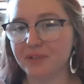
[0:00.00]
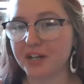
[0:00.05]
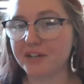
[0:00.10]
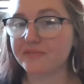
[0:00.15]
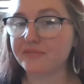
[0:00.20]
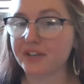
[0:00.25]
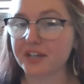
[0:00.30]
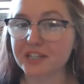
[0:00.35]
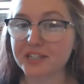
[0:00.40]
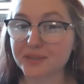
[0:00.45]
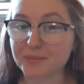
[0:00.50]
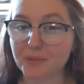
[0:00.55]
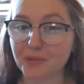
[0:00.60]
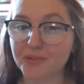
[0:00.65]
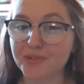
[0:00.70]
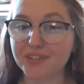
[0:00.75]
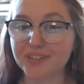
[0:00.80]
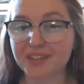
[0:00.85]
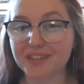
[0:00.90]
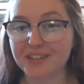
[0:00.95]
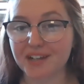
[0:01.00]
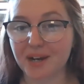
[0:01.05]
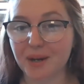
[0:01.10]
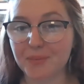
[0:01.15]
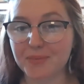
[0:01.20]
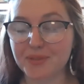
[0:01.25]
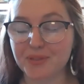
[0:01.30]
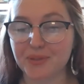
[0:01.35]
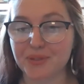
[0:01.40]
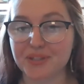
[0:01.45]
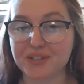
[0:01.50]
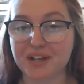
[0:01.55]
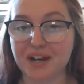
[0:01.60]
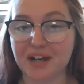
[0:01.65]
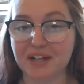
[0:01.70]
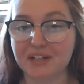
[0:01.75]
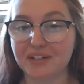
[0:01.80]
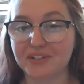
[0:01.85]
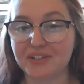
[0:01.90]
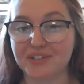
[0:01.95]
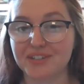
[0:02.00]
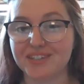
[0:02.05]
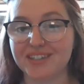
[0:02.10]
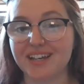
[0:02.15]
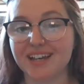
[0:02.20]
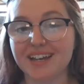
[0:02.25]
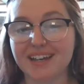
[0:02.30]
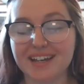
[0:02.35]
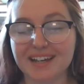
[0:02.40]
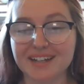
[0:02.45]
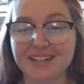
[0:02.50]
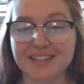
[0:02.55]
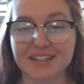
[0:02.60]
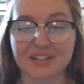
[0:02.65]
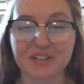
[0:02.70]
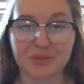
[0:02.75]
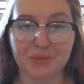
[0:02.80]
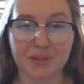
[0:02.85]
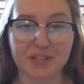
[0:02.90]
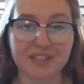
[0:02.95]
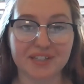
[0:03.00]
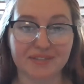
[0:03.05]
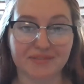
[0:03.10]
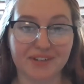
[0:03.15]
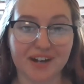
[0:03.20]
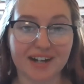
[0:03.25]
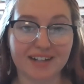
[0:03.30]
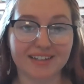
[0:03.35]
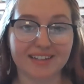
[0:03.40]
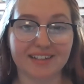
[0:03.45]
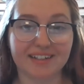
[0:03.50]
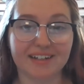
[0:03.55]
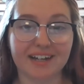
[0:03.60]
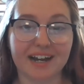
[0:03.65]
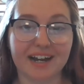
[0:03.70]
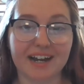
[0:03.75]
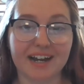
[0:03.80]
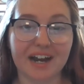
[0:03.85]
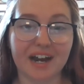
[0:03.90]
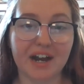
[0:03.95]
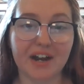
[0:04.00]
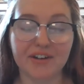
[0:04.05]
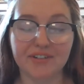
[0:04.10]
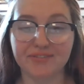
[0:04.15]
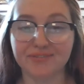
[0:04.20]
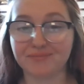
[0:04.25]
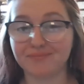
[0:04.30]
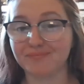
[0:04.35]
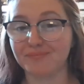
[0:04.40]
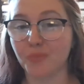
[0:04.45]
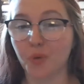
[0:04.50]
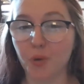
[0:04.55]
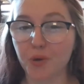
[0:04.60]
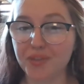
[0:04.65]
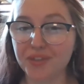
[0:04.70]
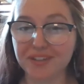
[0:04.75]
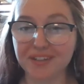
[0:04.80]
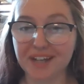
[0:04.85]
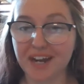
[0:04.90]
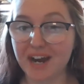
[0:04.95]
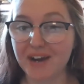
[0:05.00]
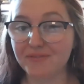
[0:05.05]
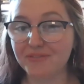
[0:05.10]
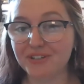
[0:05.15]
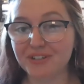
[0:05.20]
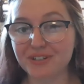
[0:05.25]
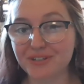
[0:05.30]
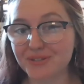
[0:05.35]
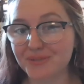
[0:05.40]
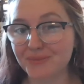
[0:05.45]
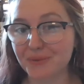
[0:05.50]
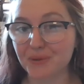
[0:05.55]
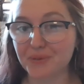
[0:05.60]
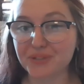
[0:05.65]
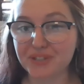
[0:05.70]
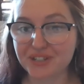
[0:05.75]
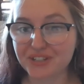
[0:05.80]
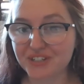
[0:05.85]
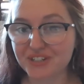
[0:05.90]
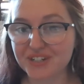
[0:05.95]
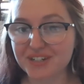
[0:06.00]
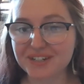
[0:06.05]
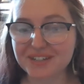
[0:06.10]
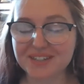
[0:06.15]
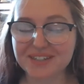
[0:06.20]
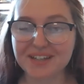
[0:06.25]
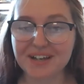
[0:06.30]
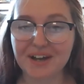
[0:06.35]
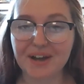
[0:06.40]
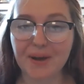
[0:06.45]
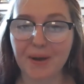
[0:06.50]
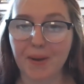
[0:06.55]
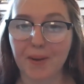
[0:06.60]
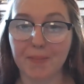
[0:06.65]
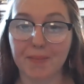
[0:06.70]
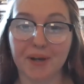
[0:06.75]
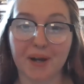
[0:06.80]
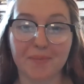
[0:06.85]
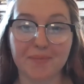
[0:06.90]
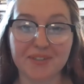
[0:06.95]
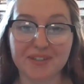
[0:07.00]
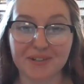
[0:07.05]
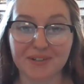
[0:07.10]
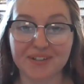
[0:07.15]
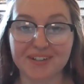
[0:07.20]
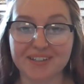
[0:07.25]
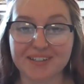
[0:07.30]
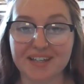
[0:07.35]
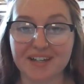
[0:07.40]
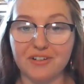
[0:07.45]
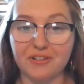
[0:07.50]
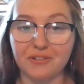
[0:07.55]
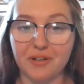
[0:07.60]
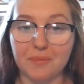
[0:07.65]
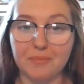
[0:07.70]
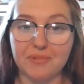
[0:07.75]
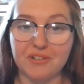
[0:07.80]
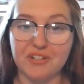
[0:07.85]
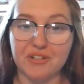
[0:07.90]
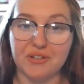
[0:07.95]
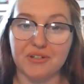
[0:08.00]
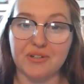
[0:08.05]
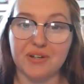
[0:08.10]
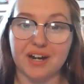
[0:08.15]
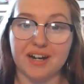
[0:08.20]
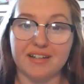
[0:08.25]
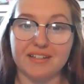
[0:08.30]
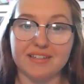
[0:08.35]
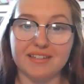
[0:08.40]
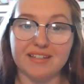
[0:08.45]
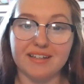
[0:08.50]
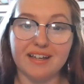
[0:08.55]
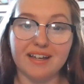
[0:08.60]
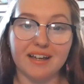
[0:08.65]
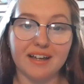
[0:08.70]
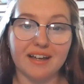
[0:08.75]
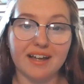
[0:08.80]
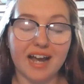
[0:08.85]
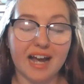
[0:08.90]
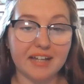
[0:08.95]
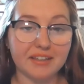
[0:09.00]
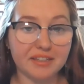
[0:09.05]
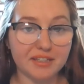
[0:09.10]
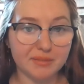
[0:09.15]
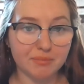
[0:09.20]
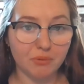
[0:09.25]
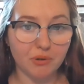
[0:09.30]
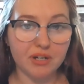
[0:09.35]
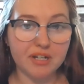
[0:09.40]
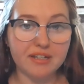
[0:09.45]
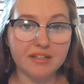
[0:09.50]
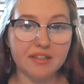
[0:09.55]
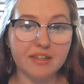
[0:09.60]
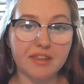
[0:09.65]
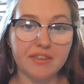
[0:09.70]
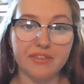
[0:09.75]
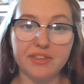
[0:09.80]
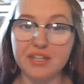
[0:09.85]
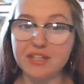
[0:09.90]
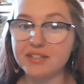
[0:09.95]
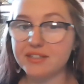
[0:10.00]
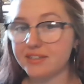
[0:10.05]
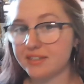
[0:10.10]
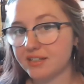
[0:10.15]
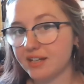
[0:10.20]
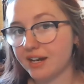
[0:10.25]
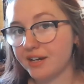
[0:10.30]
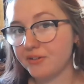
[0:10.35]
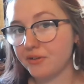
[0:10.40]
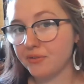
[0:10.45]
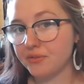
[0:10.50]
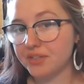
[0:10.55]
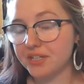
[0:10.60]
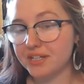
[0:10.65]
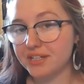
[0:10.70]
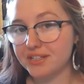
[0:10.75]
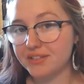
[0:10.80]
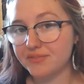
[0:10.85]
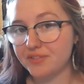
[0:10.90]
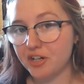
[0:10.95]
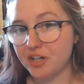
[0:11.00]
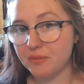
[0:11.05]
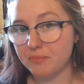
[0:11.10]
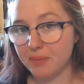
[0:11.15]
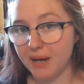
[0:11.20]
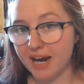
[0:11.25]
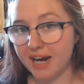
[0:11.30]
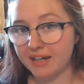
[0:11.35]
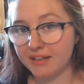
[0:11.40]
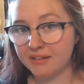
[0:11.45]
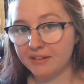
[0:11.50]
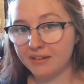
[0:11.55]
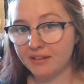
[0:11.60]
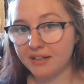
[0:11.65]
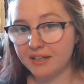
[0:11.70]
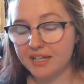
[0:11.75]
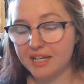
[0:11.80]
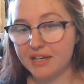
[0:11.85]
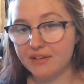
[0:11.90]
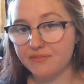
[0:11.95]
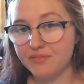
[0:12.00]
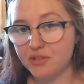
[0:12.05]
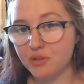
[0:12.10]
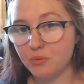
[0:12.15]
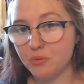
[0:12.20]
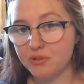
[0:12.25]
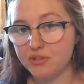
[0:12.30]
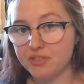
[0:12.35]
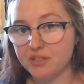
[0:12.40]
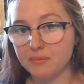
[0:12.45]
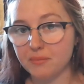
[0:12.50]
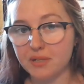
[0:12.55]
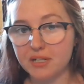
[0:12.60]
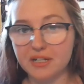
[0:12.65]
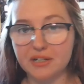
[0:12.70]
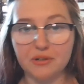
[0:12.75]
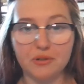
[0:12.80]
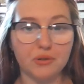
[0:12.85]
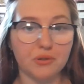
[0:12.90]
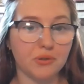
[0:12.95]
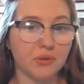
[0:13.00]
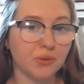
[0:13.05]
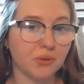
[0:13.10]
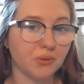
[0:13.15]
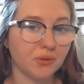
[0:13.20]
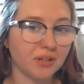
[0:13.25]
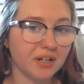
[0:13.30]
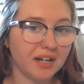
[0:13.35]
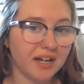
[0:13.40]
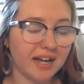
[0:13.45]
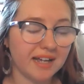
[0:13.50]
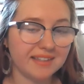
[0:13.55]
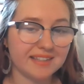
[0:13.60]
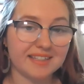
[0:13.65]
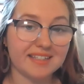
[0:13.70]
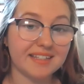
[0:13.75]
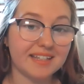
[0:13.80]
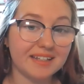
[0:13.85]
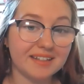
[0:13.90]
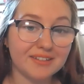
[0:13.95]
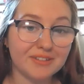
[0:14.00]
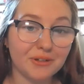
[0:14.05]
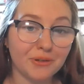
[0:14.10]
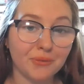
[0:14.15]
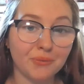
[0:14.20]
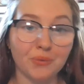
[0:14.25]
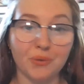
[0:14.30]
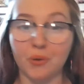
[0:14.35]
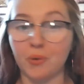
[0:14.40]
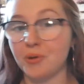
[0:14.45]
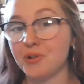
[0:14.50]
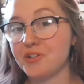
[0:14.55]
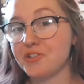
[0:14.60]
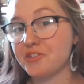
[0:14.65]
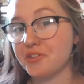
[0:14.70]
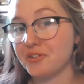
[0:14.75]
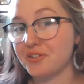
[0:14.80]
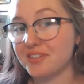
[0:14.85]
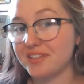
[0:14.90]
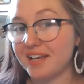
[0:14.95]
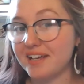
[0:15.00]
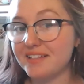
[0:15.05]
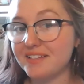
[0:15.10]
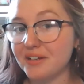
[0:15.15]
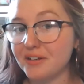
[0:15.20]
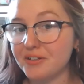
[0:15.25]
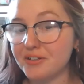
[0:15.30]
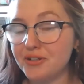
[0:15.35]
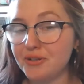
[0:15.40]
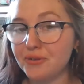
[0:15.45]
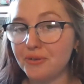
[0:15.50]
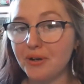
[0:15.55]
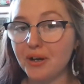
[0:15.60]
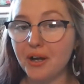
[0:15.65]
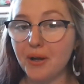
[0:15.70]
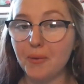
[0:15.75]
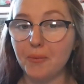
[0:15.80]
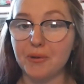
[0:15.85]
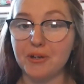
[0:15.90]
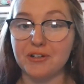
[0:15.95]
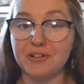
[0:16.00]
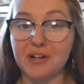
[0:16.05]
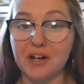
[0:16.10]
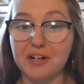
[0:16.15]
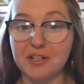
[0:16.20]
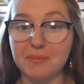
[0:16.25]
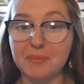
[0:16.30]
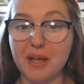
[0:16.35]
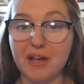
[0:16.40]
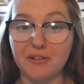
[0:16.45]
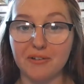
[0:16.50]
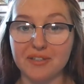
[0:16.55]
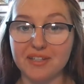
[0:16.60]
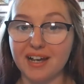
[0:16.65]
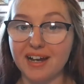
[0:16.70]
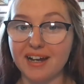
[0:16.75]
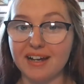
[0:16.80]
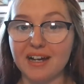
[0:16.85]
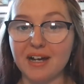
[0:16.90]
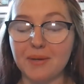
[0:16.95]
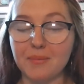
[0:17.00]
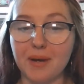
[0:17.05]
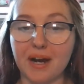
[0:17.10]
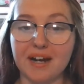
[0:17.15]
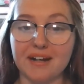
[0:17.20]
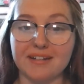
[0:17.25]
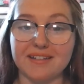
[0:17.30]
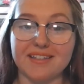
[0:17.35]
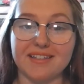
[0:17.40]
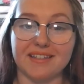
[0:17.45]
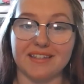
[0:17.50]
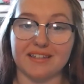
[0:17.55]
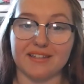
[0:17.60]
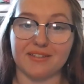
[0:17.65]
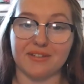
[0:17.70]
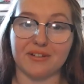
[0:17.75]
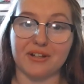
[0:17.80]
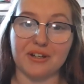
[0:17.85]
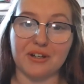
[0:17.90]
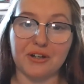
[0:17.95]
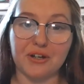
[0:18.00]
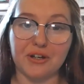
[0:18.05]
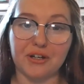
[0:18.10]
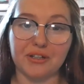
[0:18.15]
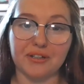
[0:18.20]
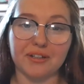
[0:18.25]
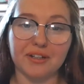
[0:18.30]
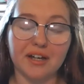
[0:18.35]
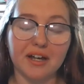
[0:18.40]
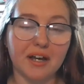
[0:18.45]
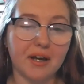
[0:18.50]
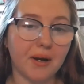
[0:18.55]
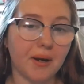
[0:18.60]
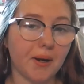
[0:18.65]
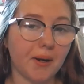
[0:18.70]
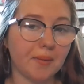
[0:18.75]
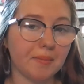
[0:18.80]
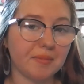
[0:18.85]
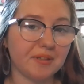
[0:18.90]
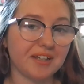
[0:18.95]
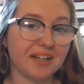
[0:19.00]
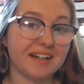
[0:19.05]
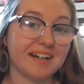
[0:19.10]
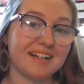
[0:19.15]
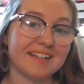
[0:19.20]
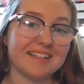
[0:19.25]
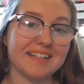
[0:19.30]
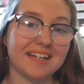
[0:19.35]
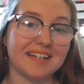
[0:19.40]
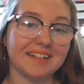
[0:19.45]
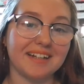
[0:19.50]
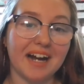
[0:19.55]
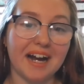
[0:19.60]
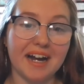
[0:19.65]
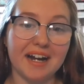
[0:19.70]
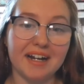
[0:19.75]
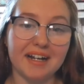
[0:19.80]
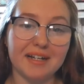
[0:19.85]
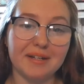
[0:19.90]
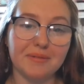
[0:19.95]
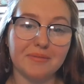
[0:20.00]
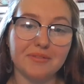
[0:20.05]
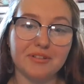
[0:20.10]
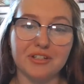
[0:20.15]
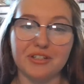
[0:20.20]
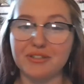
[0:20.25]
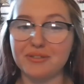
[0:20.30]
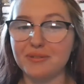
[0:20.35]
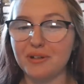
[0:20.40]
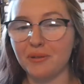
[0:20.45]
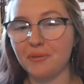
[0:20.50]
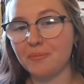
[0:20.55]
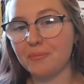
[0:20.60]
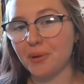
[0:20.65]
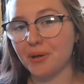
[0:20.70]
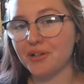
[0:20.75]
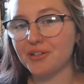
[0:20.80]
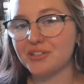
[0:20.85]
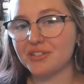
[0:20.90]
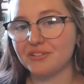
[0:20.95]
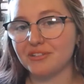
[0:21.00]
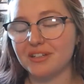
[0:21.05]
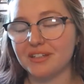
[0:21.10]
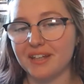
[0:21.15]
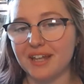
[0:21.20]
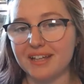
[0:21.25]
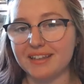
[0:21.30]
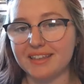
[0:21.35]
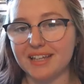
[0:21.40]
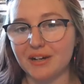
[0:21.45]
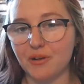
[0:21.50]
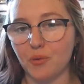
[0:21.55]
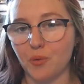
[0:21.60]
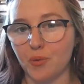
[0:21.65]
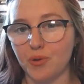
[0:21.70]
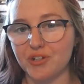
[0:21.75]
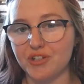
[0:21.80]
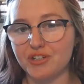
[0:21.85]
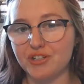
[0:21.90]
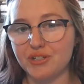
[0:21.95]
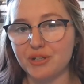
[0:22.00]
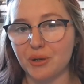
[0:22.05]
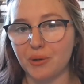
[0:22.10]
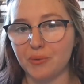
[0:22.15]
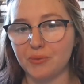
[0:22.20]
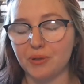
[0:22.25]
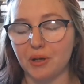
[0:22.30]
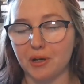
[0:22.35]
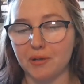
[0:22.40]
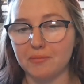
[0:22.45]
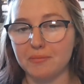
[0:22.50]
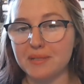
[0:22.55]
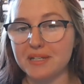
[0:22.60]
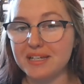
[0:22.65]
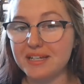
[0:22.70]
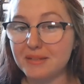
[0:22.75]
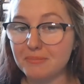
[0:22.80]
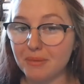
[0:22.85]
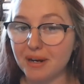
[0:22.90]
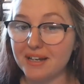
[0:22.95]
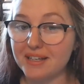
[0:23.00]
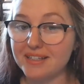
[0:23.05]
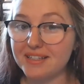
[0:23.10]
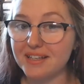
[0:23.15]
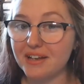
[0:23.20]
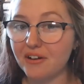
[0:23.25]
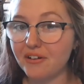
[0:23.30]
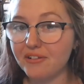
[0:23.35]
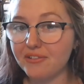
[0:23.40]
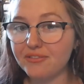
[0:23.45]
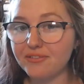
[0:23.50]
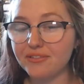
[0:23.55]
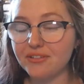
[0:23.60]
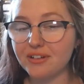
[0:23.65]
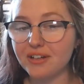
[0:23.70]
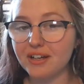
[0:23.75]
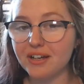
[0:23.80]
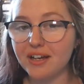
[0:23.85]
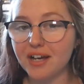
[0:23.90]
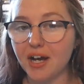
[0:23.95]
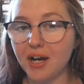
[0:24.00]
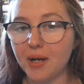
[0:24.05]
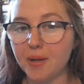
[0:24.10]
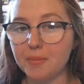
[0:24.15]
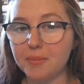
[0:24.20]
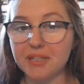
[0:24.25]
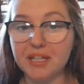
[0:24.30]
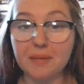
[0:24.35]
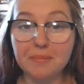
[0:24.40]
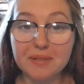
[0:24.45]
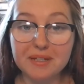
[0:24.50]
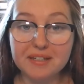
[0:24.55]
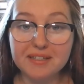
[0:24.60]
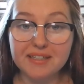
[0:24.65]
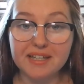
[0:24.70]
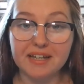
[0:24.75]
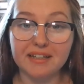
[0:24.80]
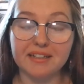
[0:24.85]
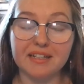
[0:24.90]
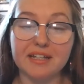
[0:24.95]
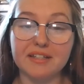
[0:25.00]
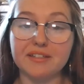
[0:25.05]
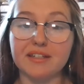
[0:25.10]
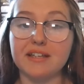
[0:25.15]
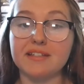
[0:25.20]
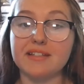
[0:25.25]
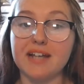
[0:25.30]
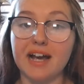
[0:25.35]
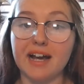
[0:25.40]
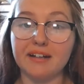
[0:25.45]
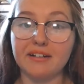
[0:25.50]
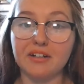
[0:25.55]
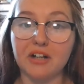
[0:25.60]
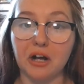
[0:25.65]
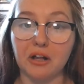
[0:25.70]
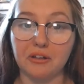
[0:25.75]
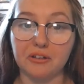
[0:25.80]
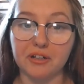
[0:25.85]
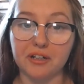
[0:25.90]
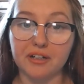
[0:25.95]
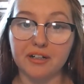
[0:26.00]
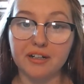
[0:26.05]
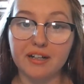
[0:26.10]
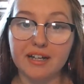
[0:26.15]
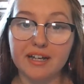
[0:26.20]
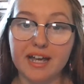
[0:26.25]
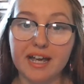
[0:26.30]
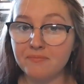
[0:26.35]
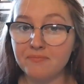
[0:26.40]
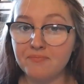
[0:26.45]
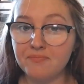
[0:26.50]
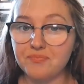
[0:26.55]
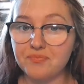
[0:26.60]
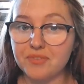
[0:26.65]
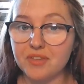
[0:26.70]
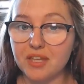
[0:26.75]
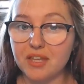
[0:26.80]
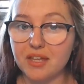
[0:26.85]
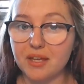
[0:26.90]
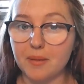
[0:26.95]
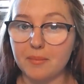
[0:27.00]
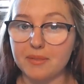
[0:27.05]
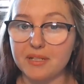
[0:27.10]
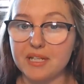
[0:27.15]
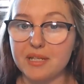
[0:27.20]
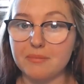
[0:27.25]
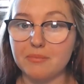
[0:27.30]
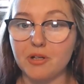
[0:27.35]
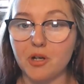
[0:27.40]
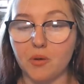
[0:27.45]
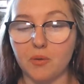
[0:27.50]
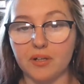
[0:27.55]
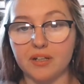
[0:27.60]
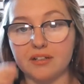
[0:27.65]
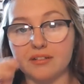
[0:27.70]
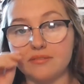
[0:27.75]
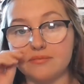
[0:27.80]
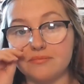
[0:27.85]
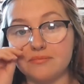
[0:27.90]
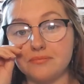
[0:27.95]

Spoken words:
red face most of the time, so this kind of just accentuates the fact that I have more than average rosy cheeks, but I'm still going to cycle up and show you guys. At this point, this I don't think is very bad if you were somebody who has a skin tone where orange looks nice on you, where you're not as pale as I am. I could see this looking good, but like I said, I just don't personally like that orange tone on me myself. But that being said, it does add color. I'm going to keep going.